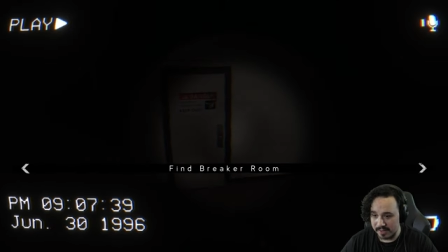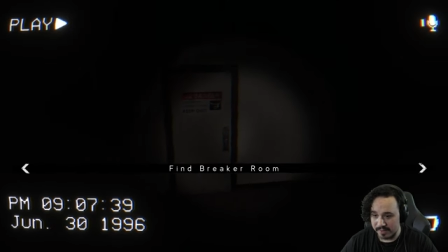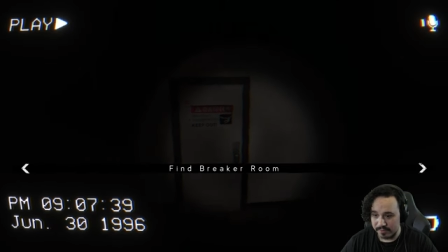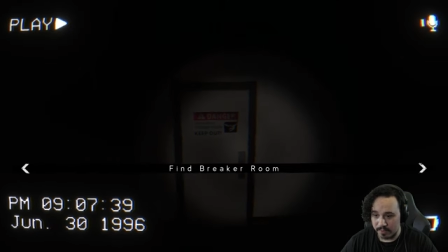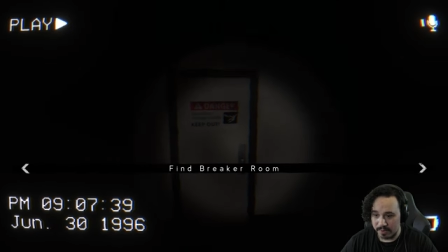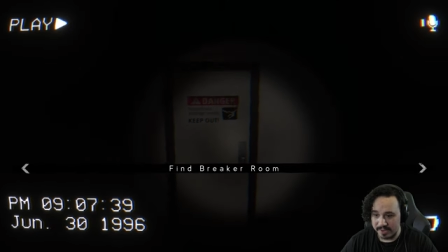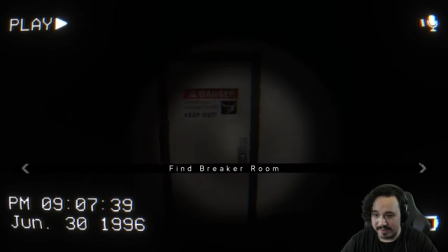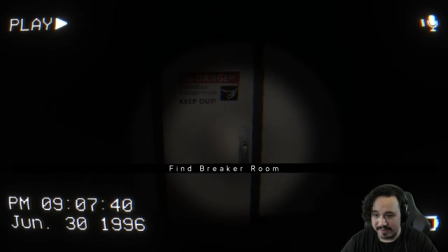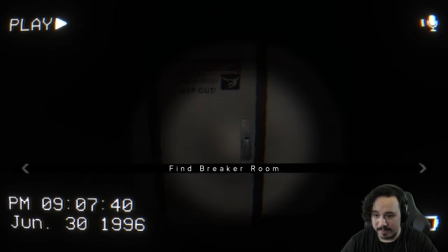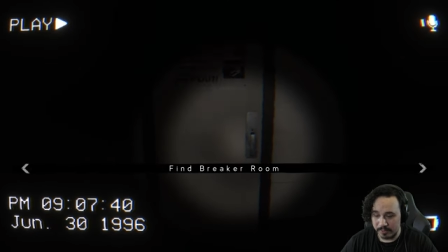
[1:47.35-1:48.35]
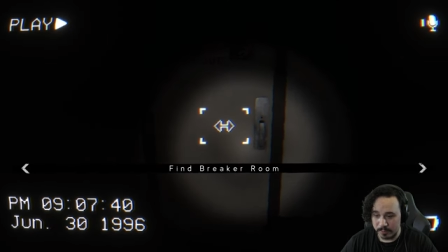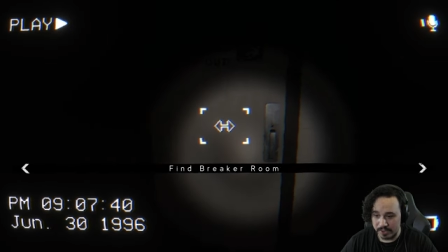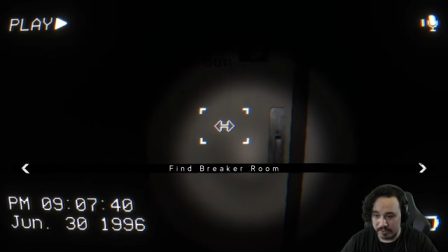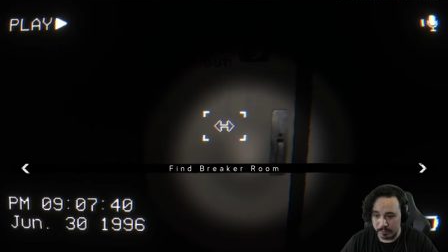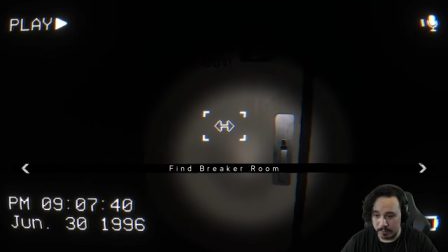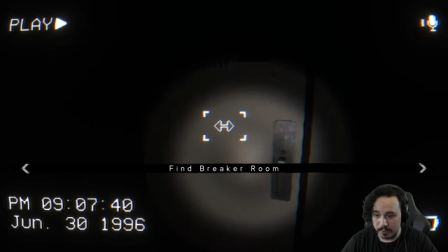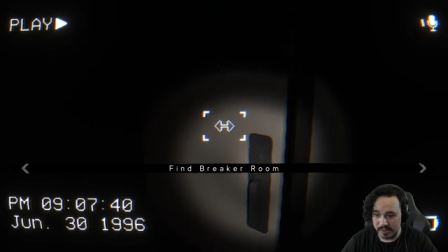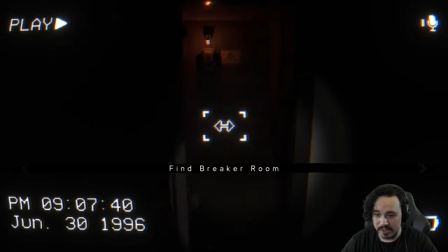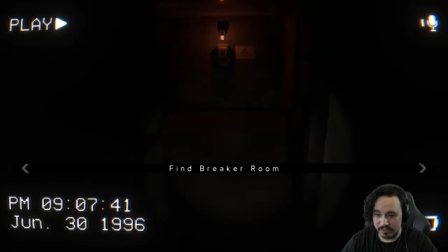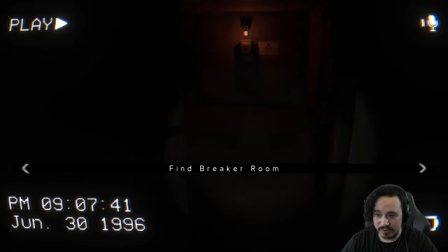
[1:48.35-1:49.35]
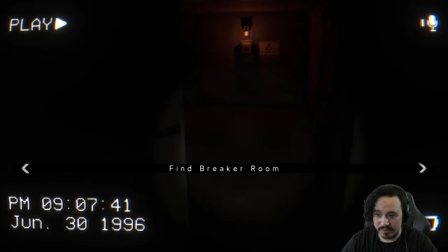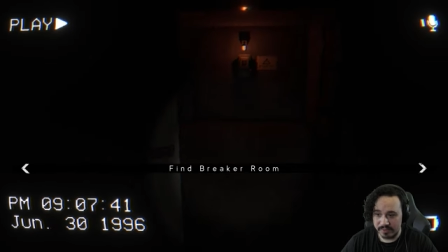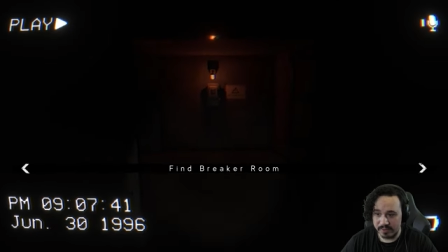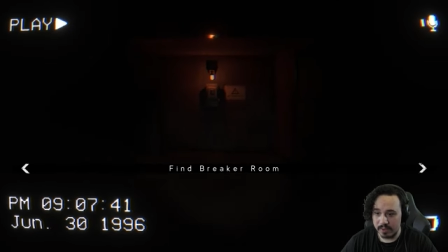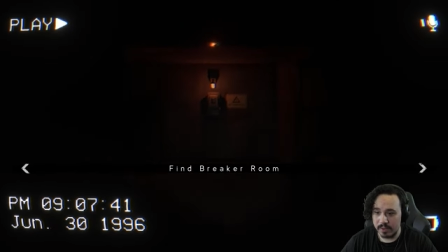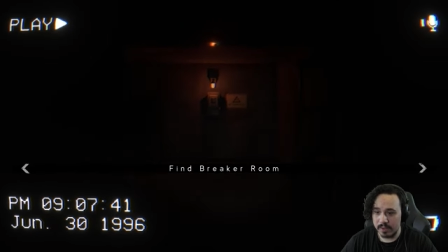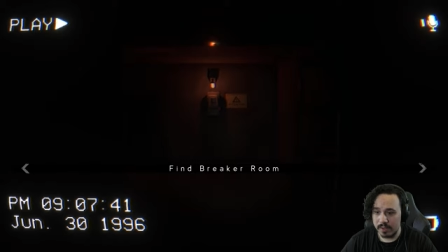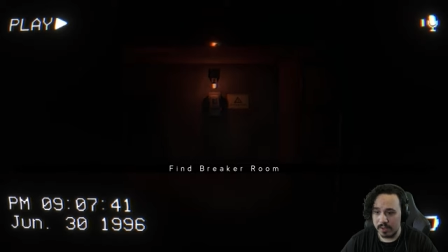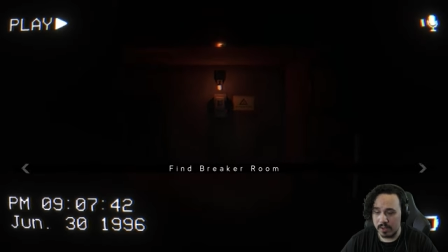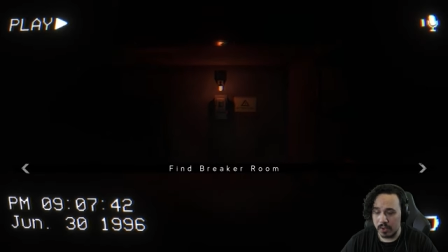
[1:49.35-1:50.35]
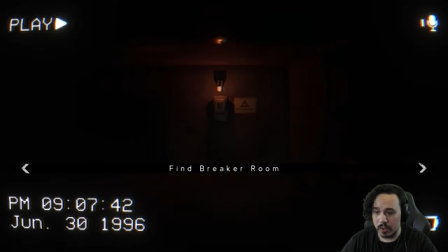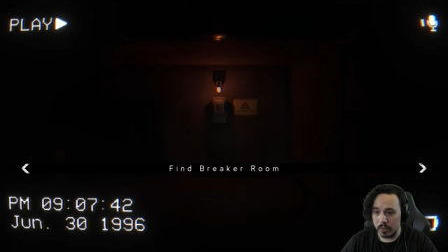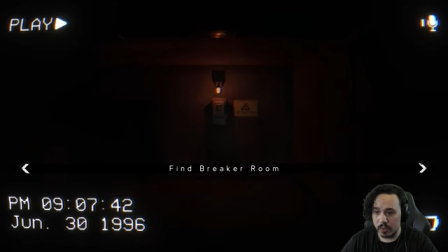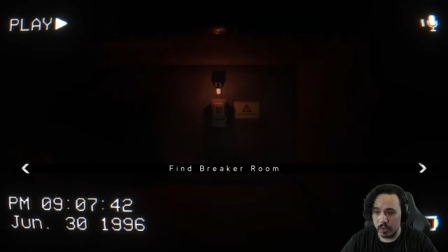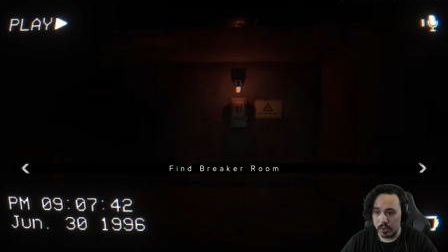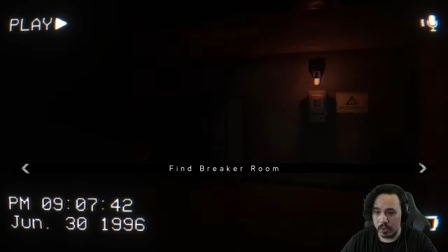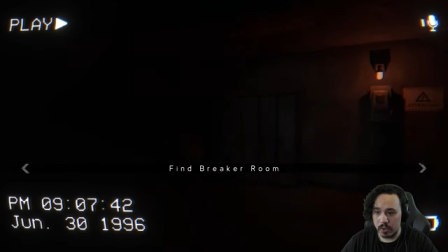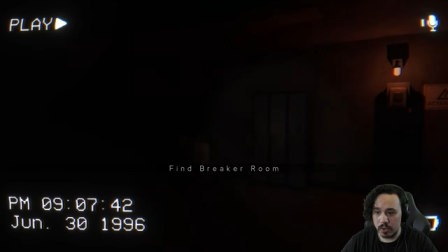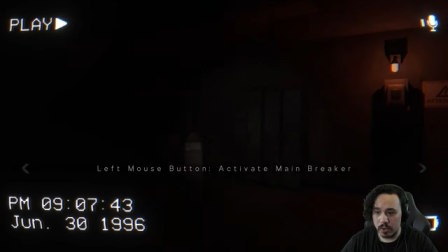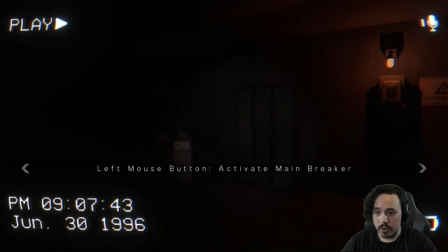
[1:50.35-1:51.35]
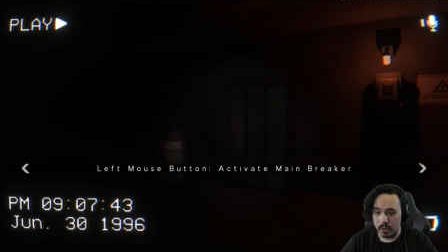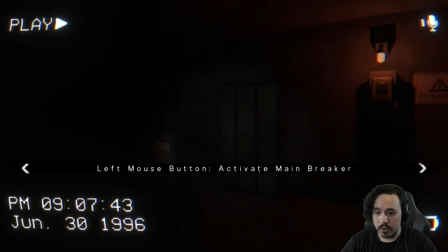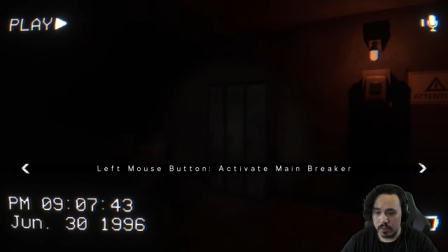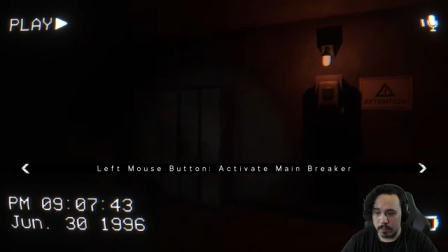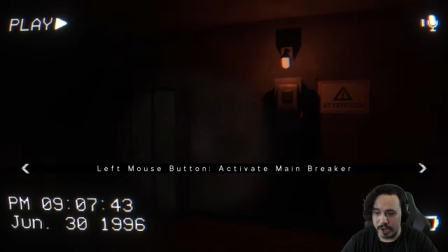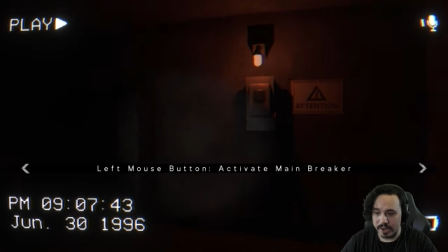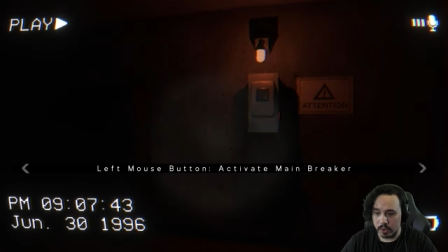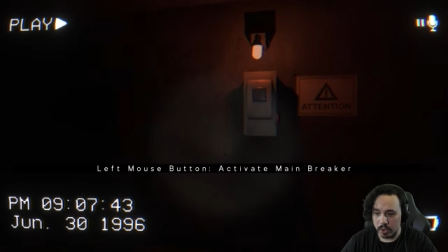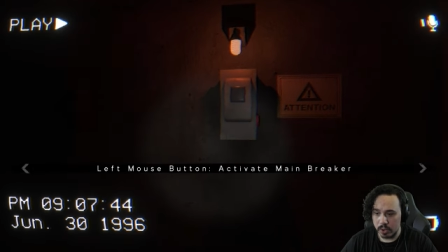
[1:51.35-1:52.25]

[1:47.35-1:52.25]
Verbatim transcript: This already seems pretty spookalicious. Oh, there the it breaker. Is.